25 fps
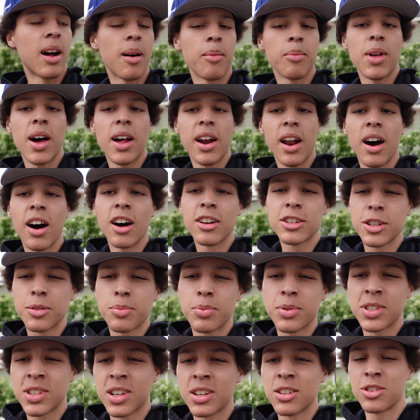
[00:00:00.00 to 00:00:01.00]
I'm not
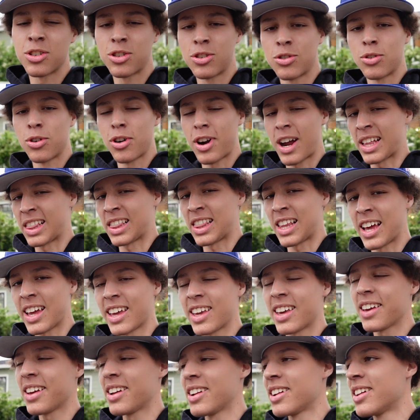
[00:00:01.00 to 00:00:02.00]
100% sure I
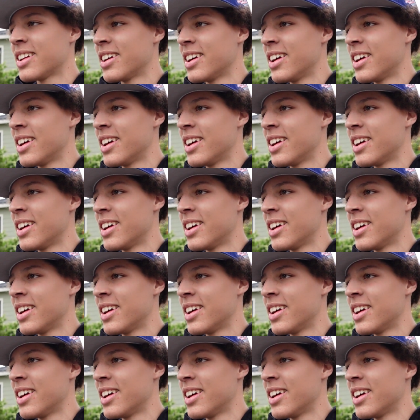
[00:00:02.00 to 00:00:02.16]
like it.